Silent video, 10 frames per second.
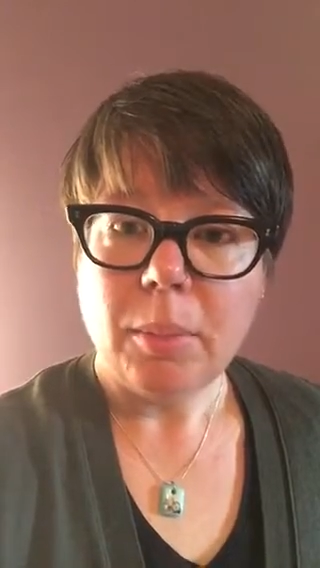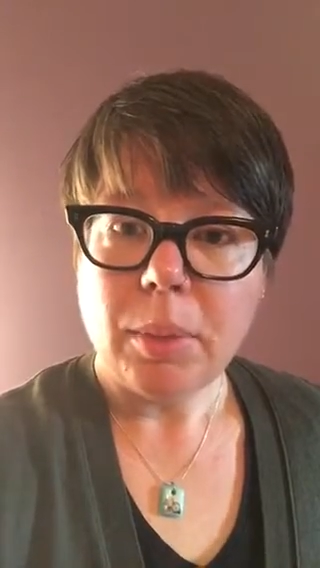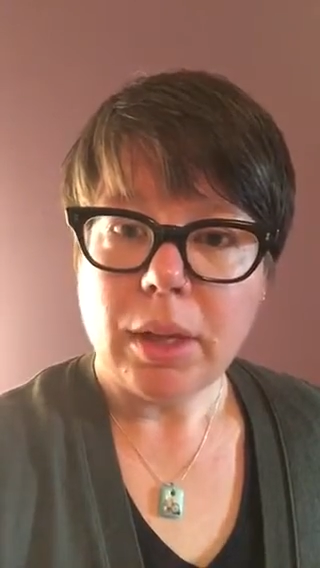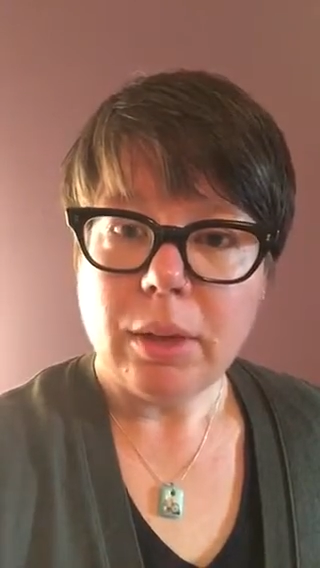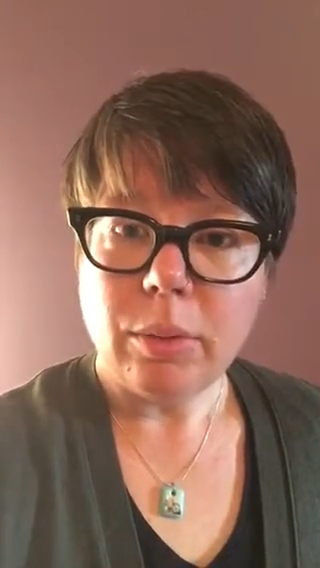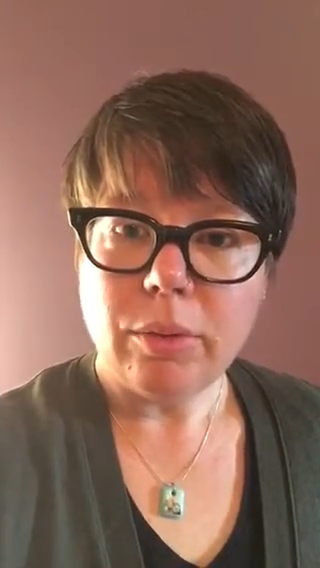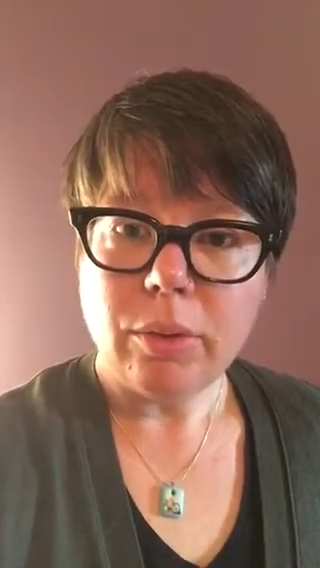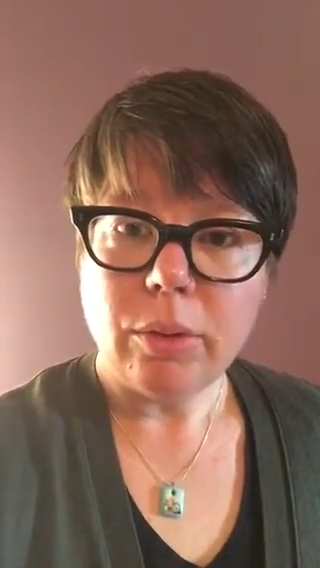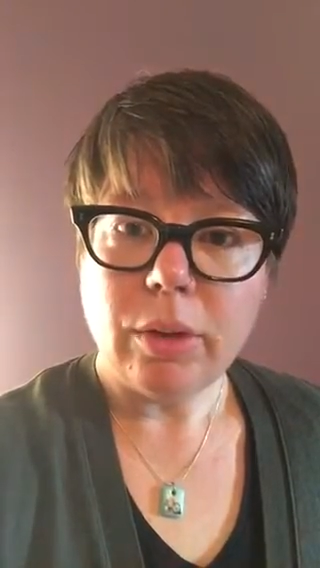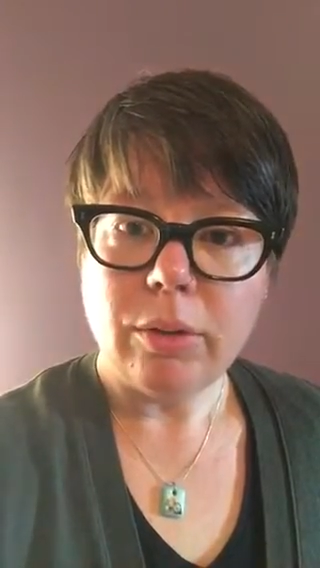but kiwi
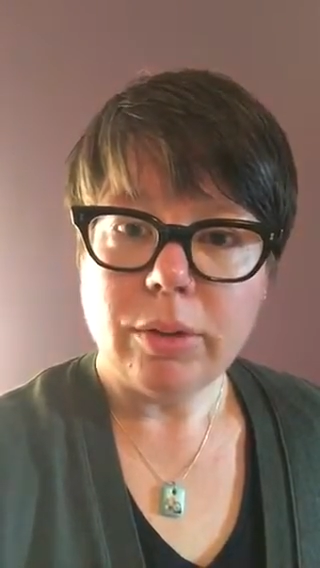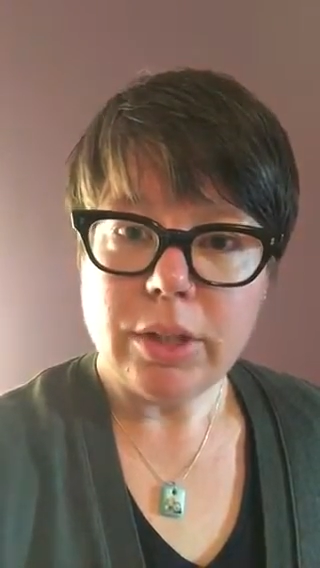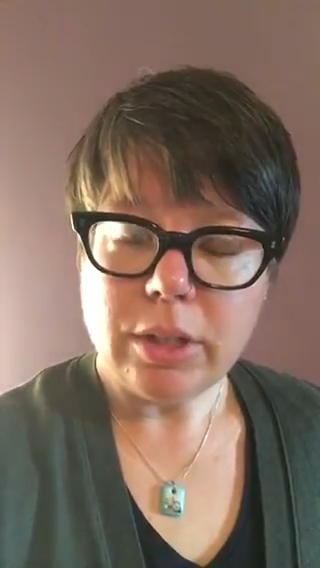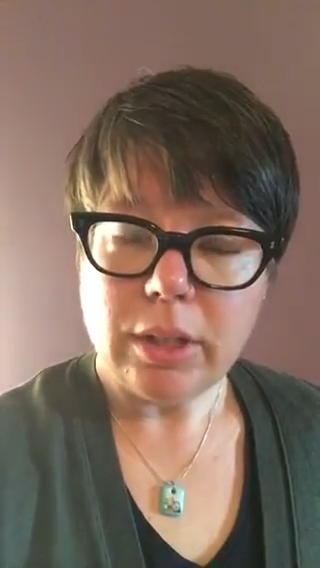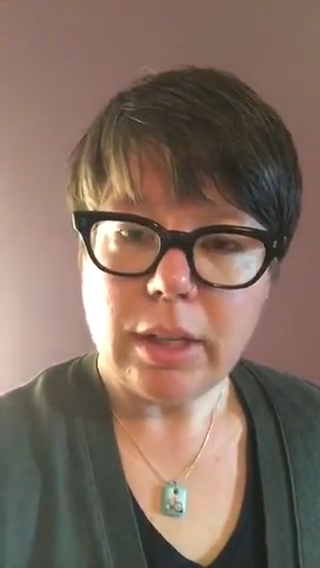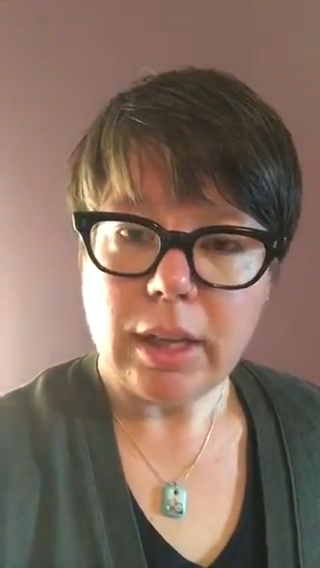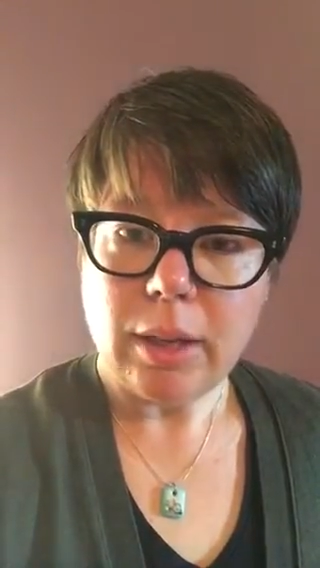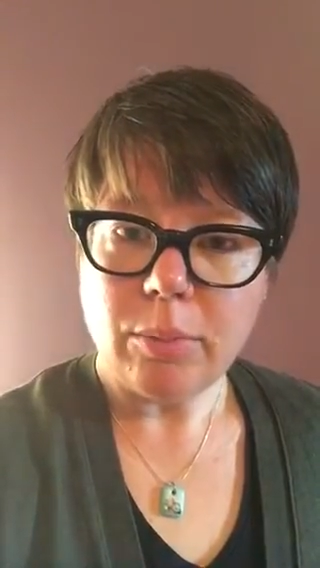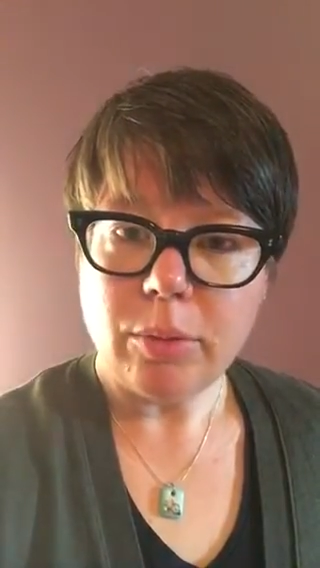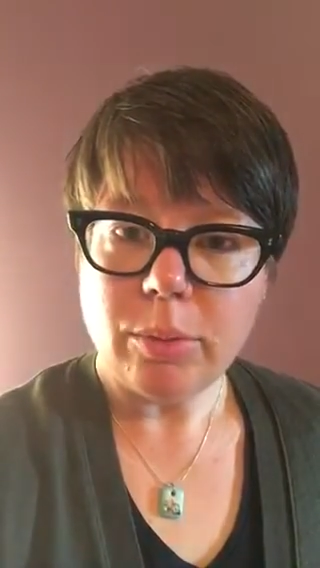fruit originally
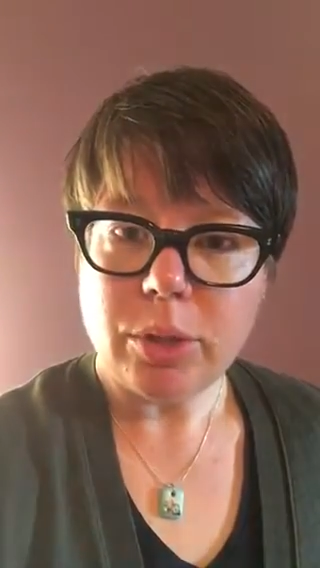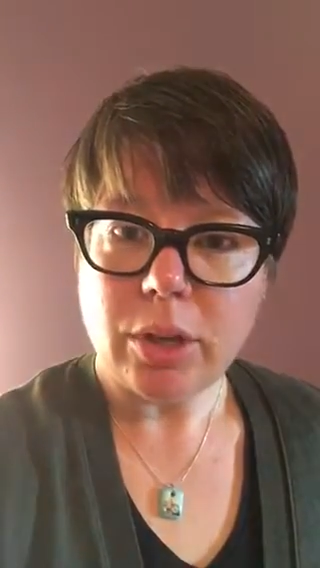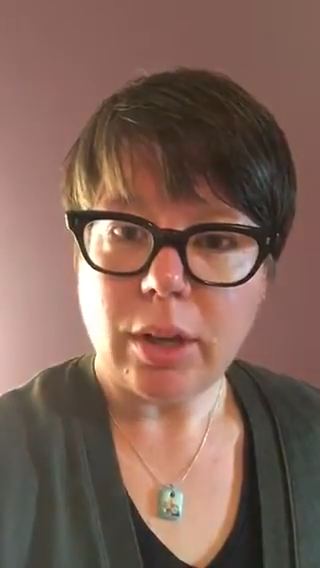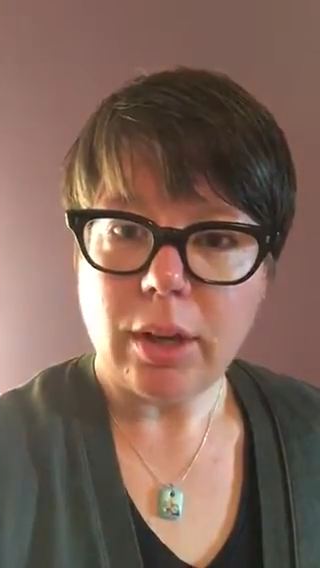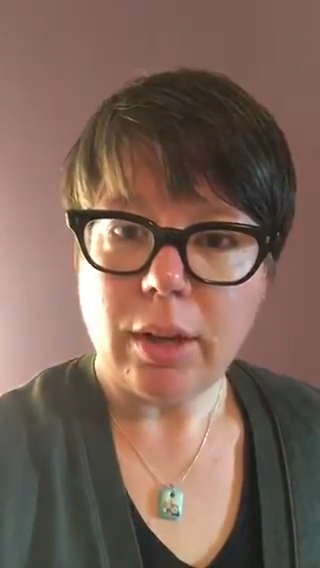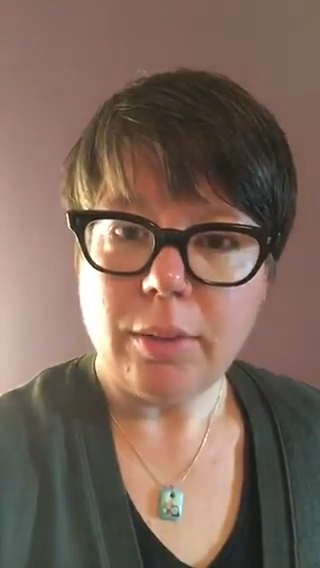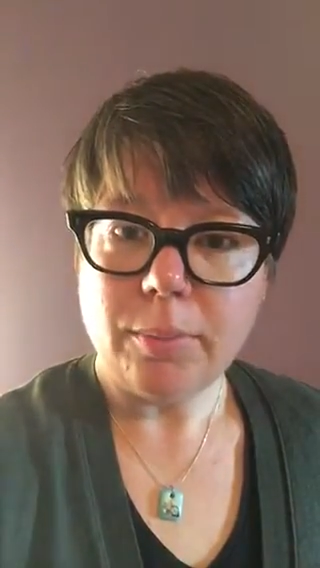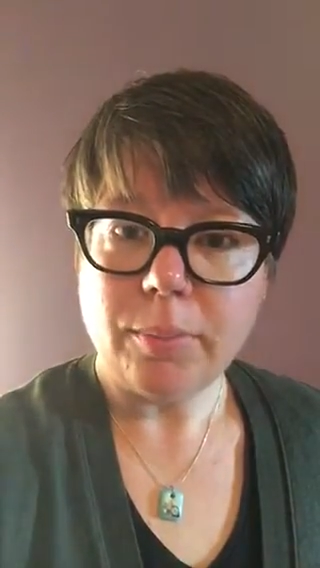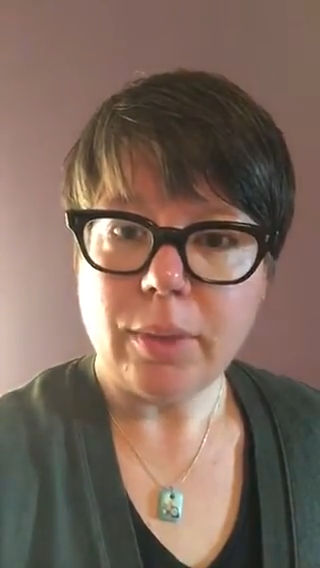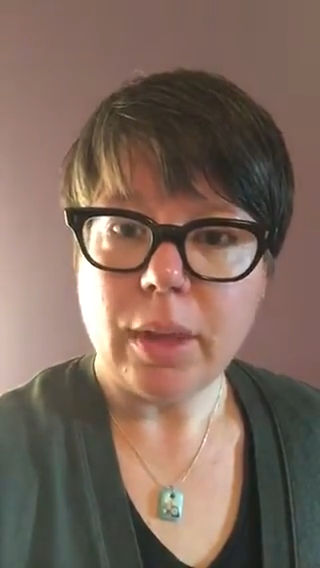came from China
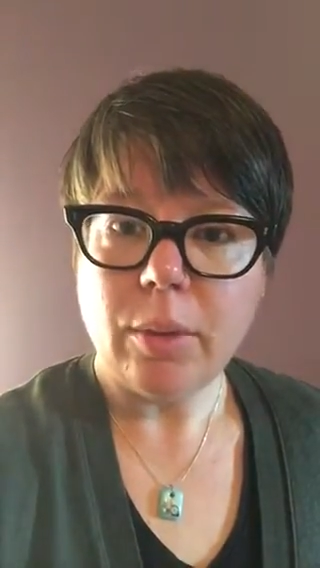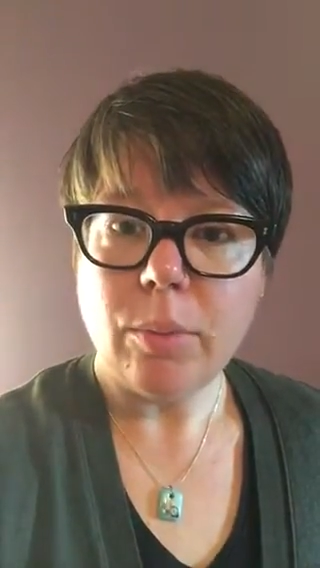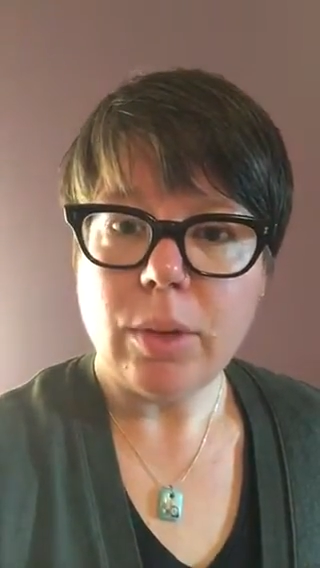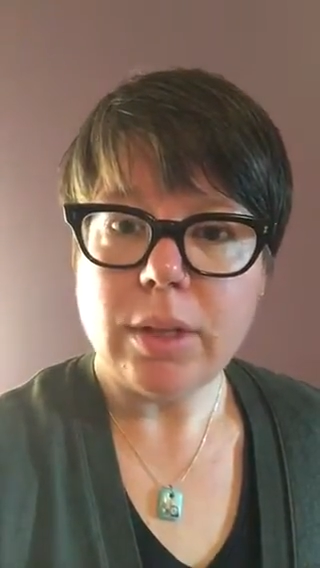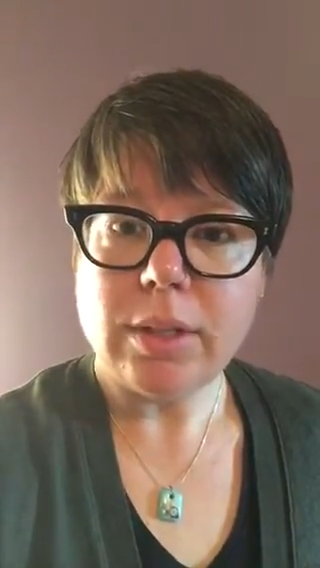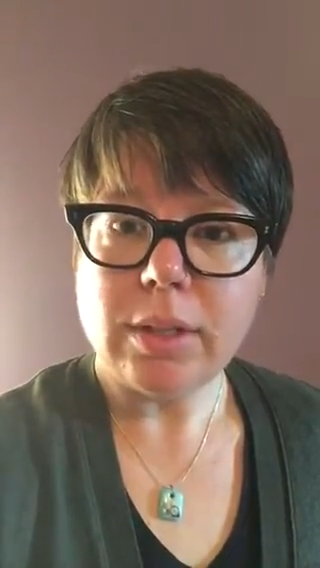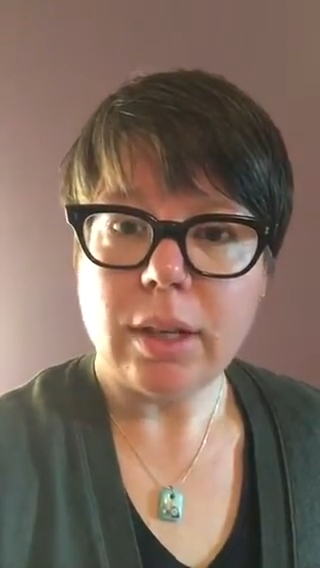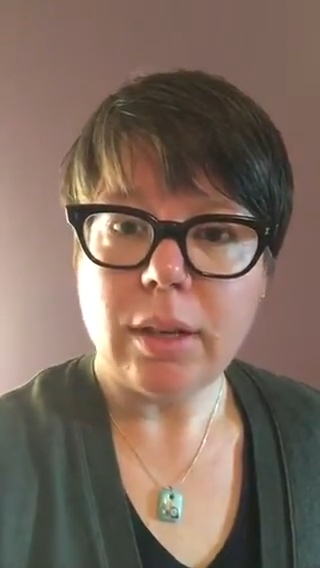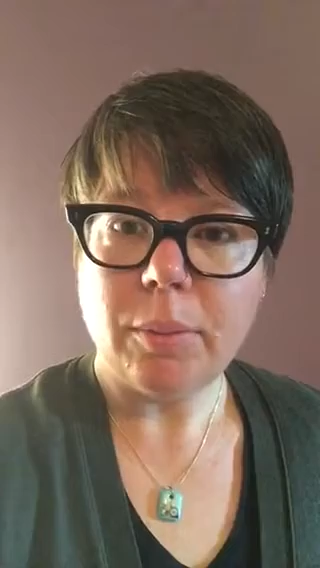and was